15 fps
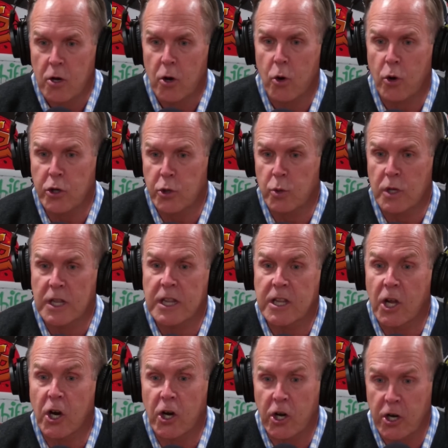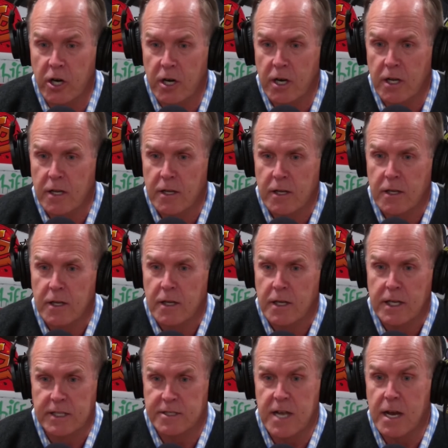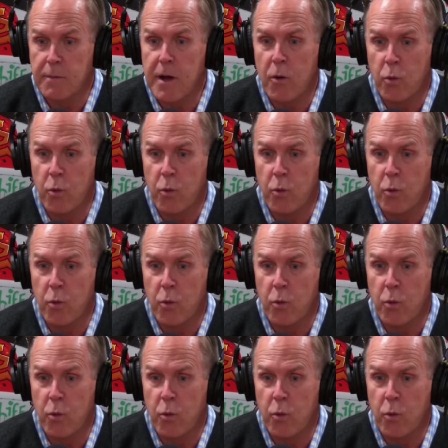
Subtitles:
or you learn. It's not about